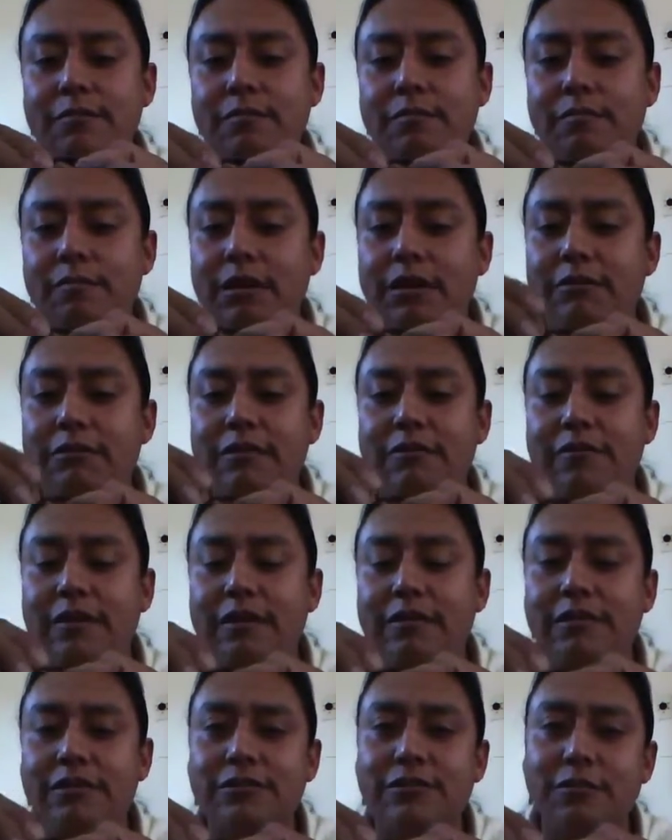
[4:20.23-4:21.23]
I only
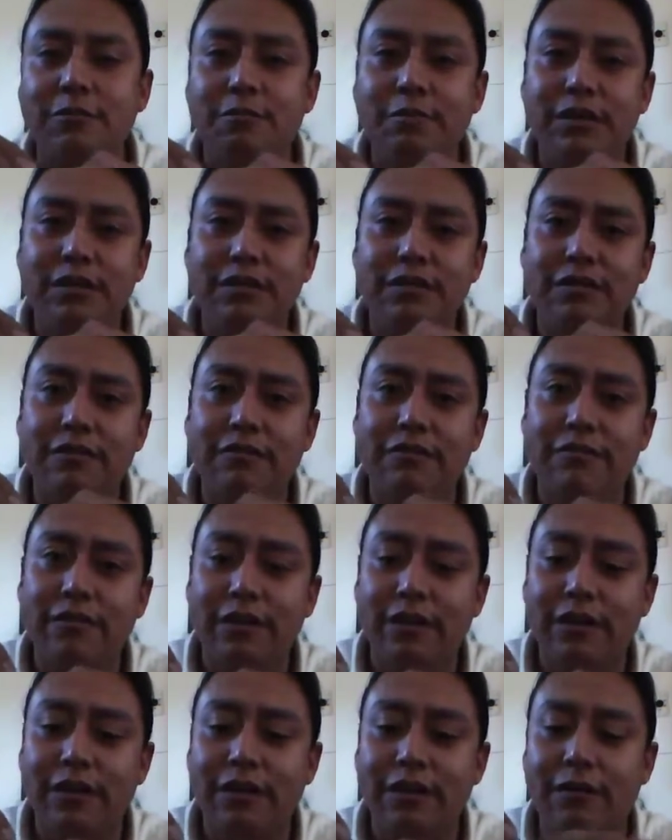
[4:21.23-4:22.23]
found a short piece of
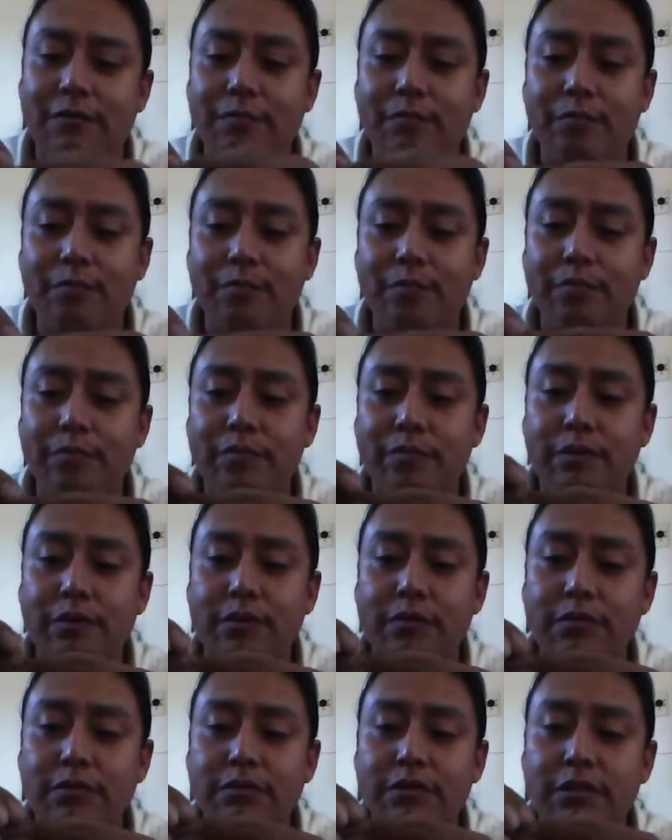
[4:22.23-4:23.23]

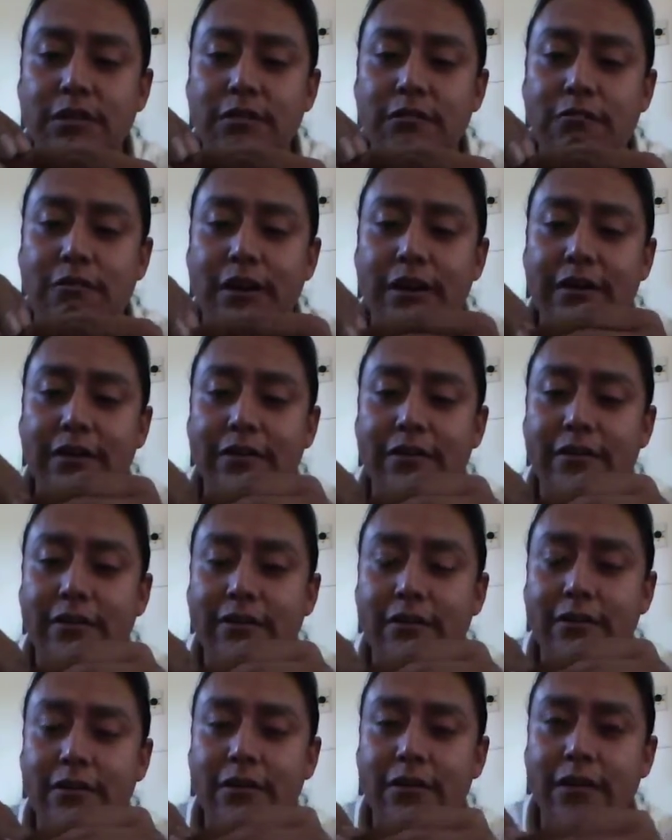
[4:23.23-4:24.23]
steel wire
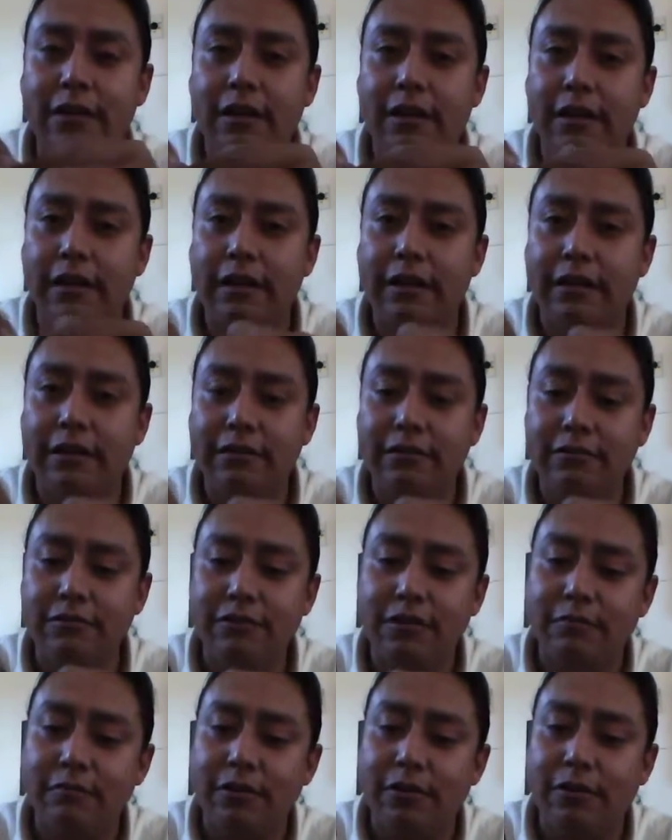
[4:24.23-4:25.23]
and I
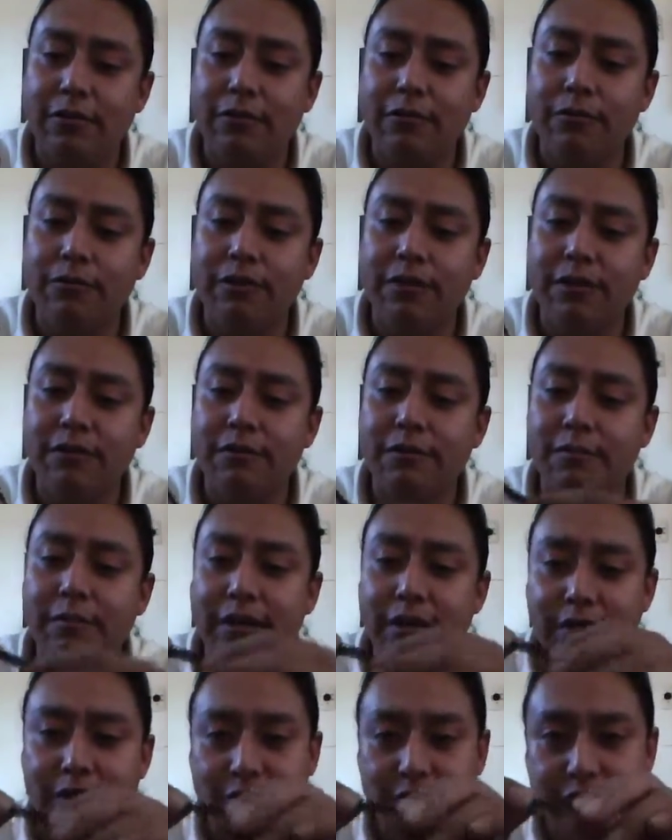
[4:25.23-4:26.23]
used up the whole thing to
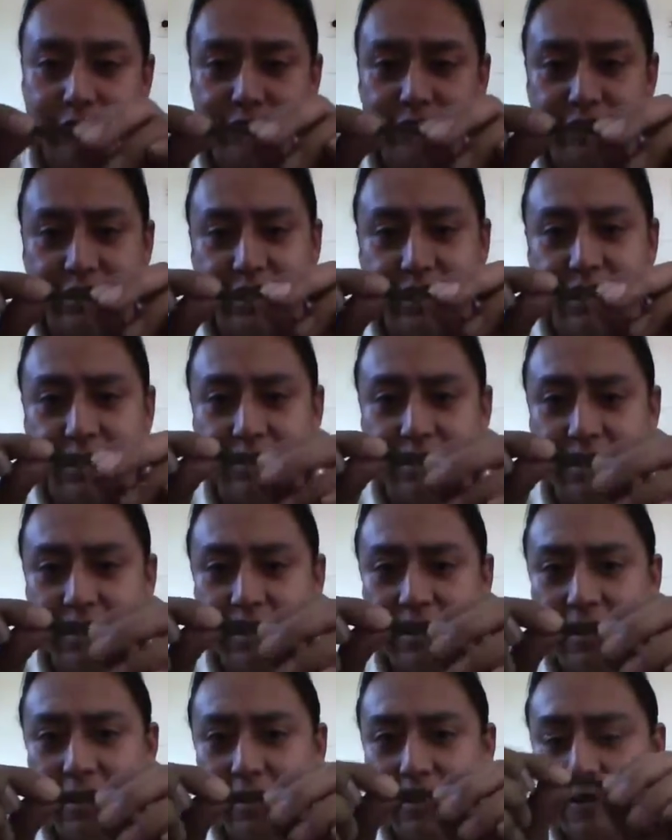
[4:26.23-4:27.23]
make this little chain.
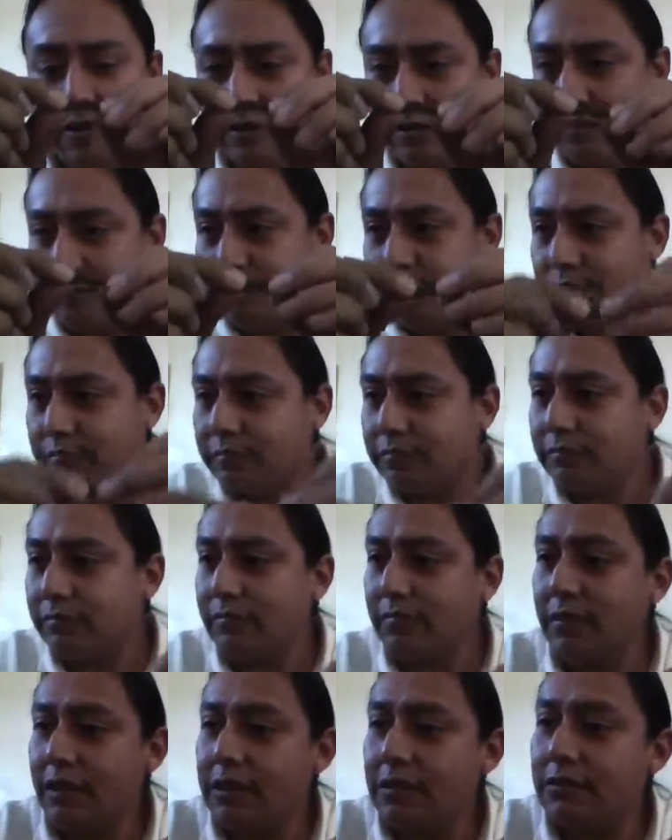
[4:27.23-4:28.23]

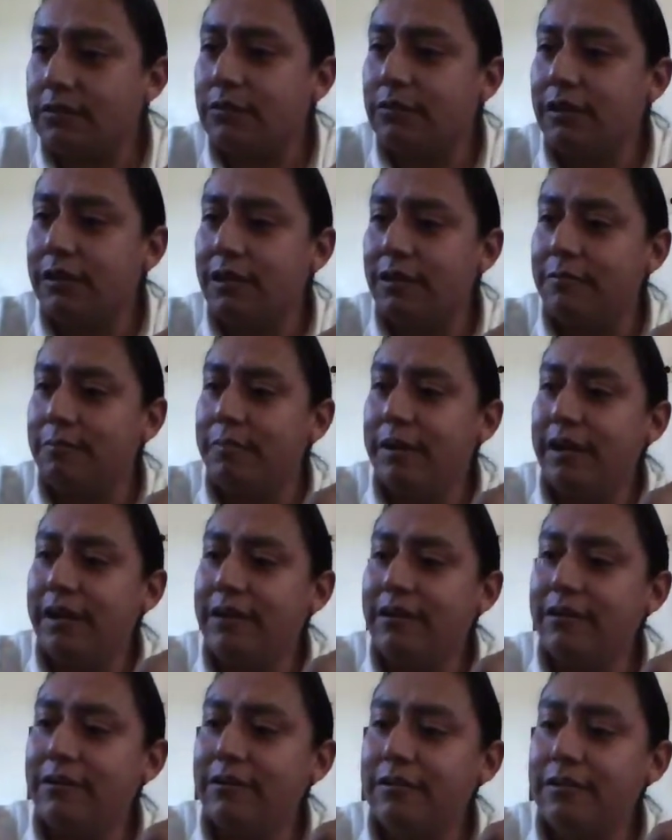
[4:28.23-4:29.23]
So I
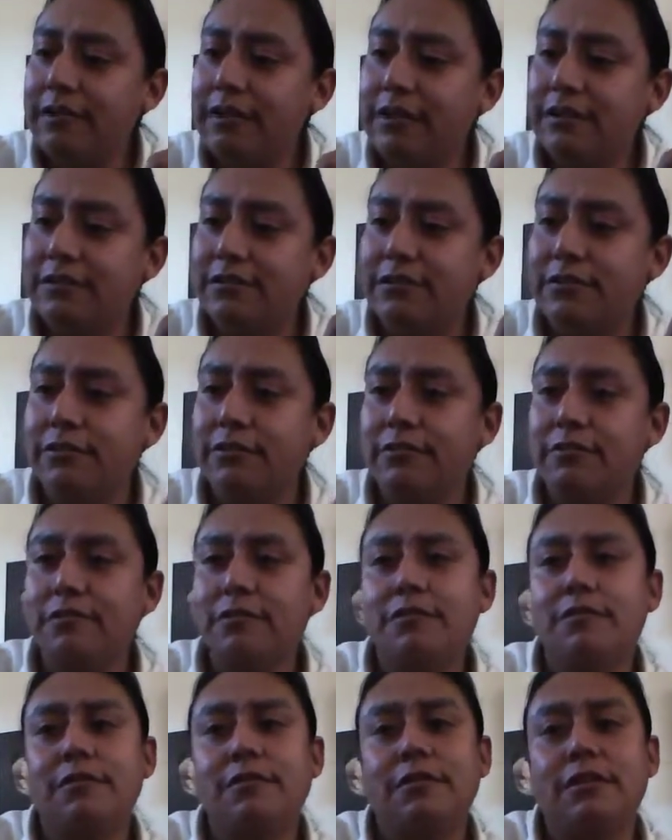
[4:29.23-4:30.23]
compared these two.
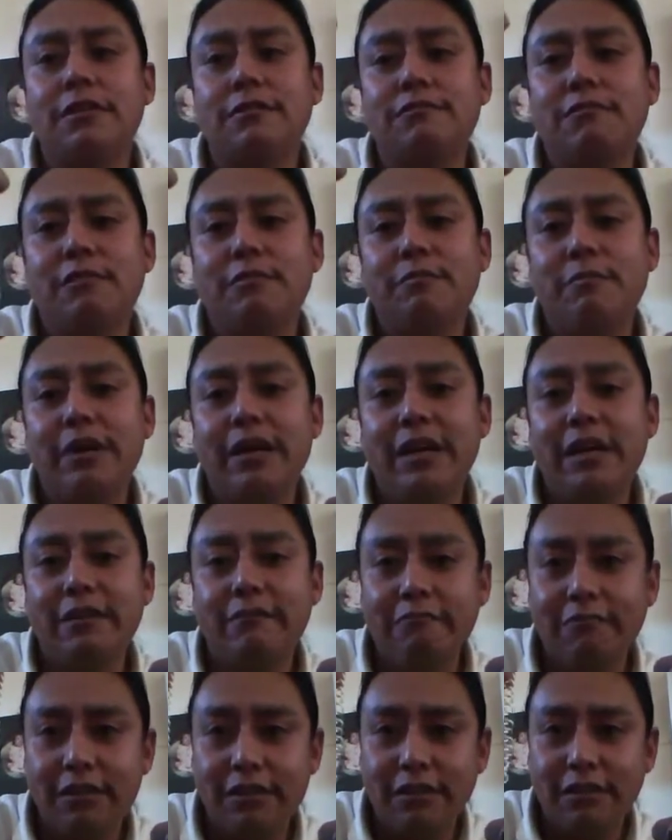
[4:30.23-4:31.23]
This one
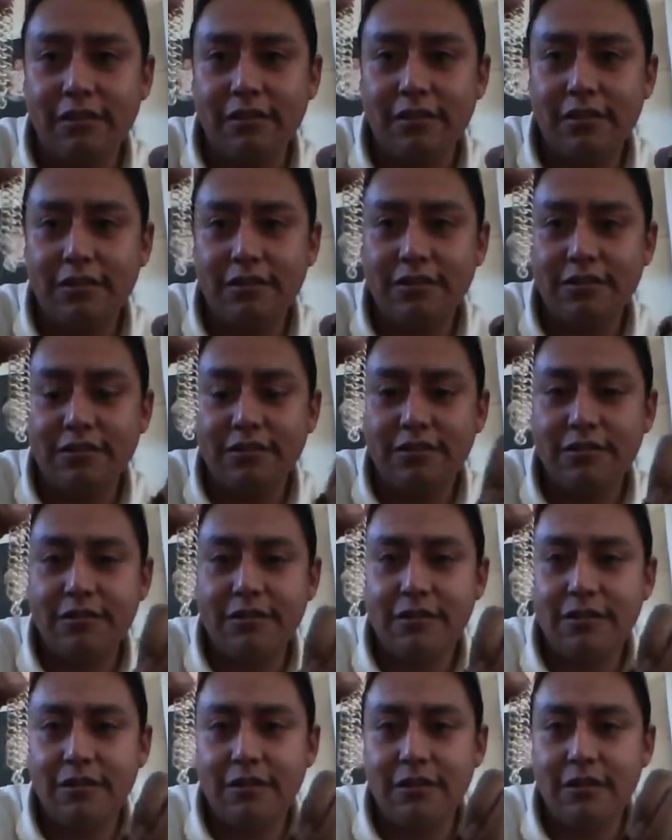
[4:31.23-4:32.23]
made with a
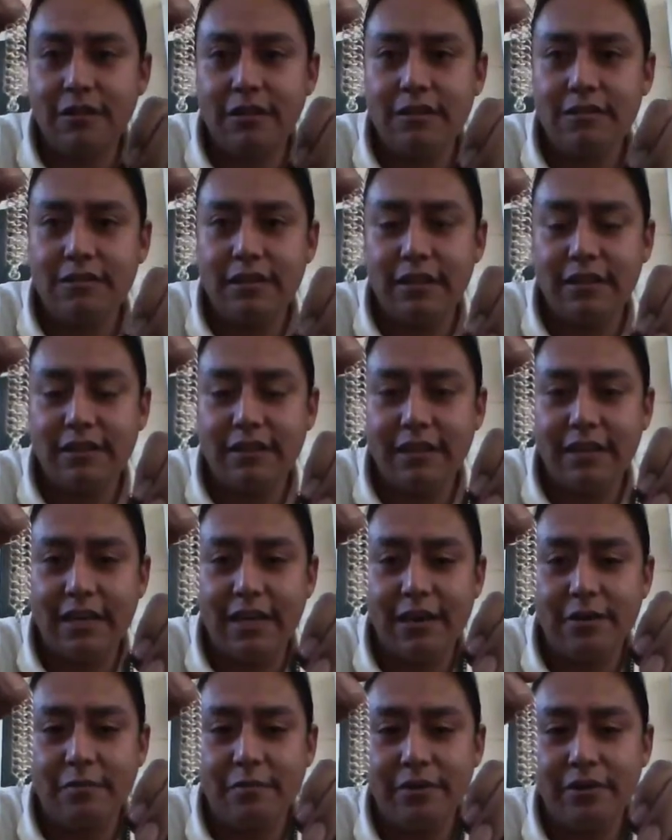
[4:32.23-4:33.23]
larger inside
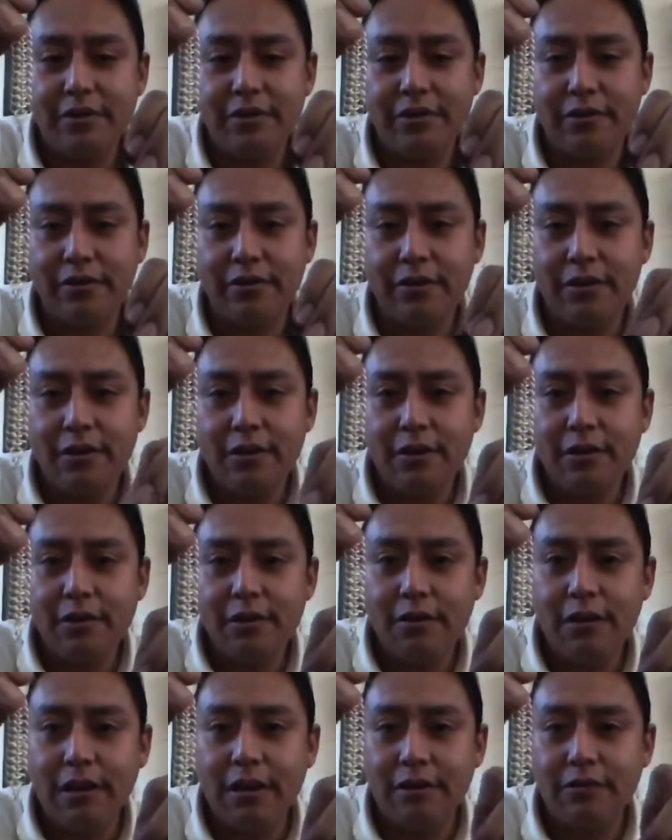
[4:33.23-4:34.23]
diameter
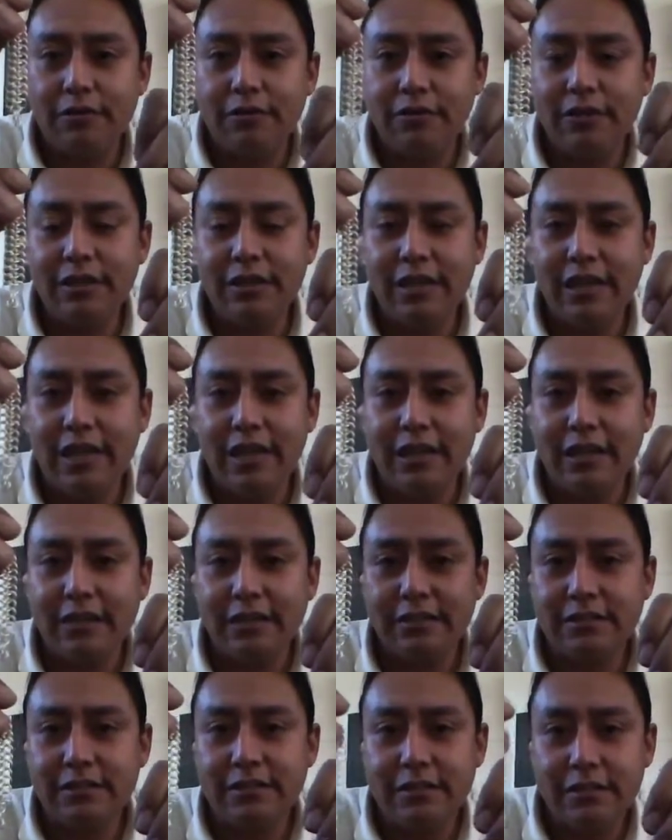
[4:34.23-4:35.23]
at 20
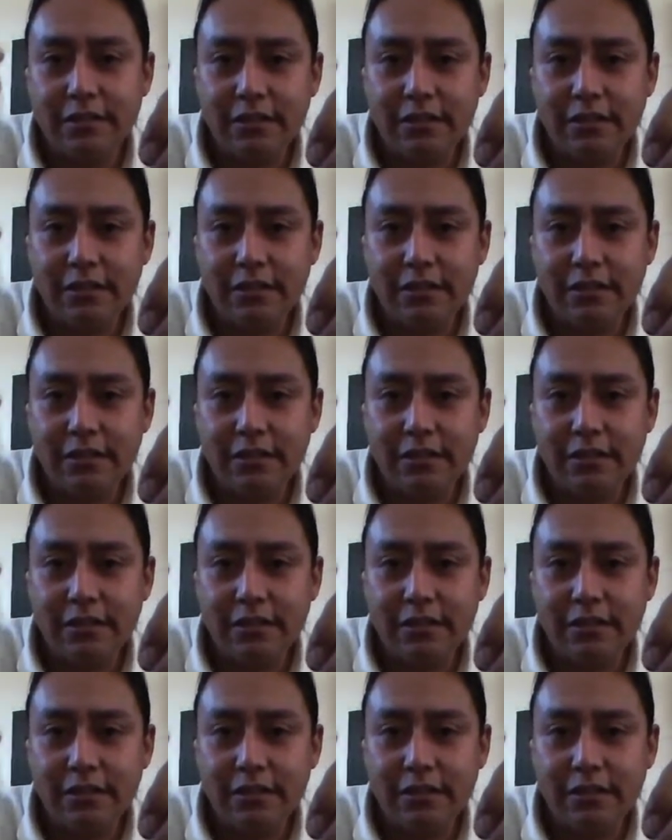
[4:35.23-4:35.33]
gauge.